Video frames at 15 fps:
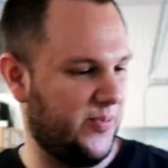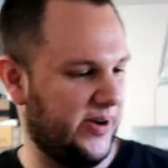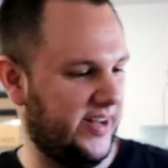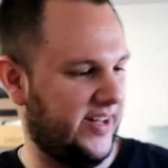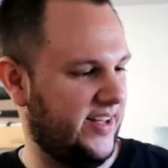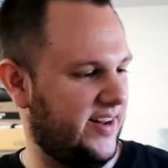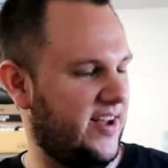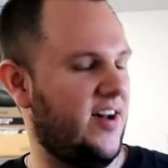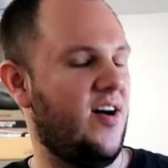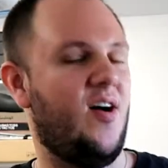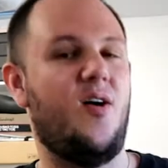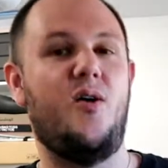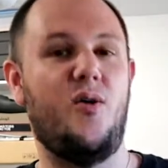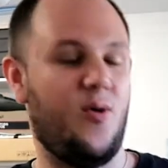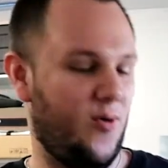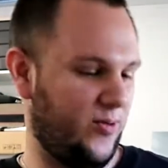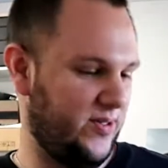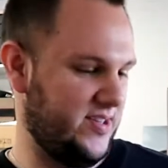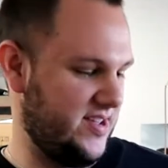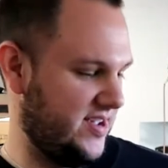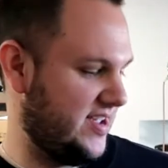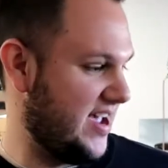but
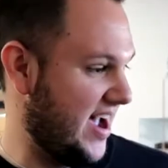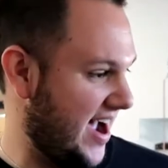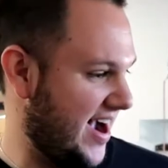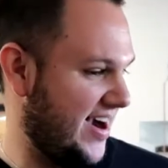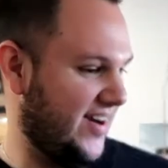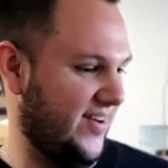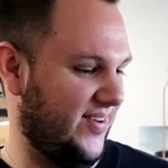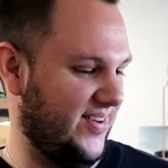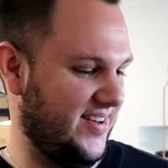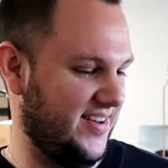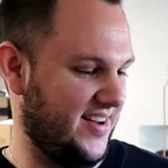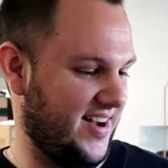holy cow,